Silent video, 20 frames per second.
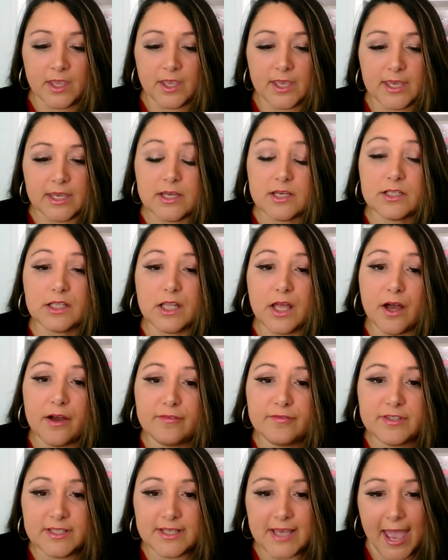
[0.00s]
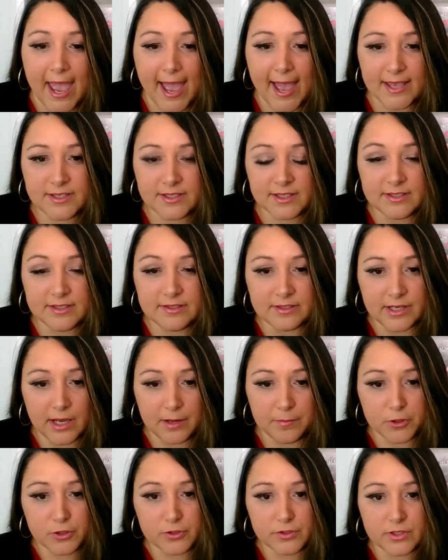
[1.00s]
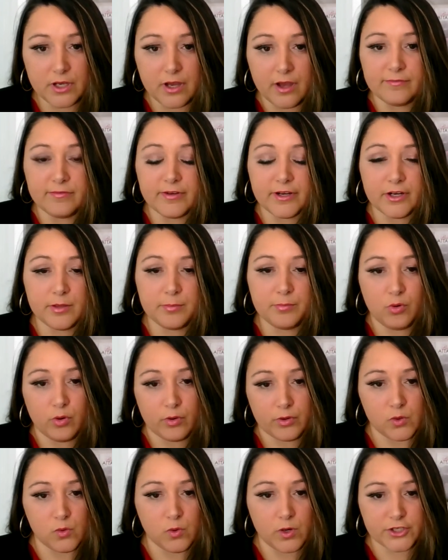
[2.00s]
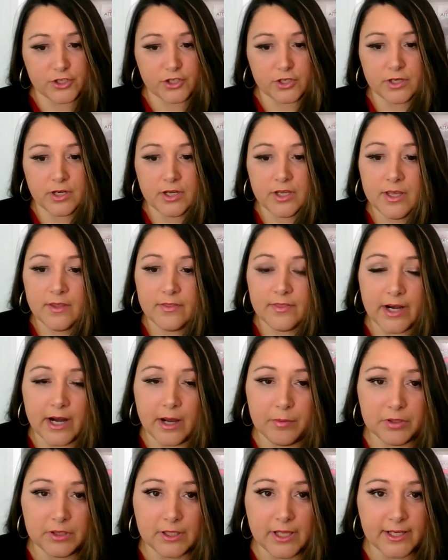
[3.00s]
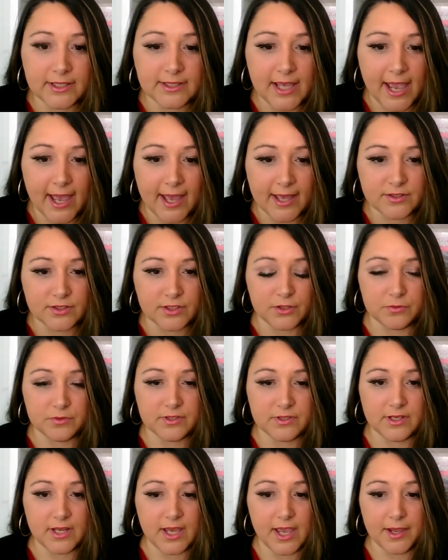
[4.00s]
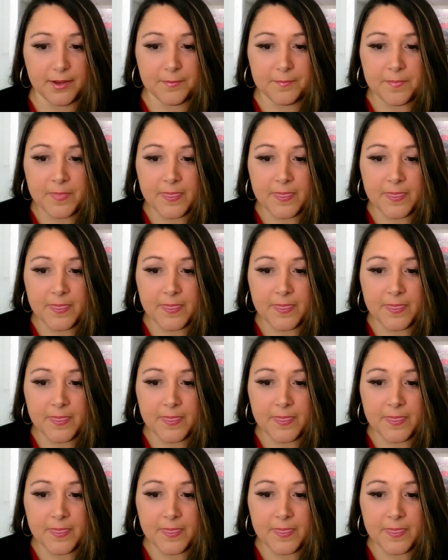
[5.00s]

He loved to ask his neighbors a very important question that I would like to ask you today.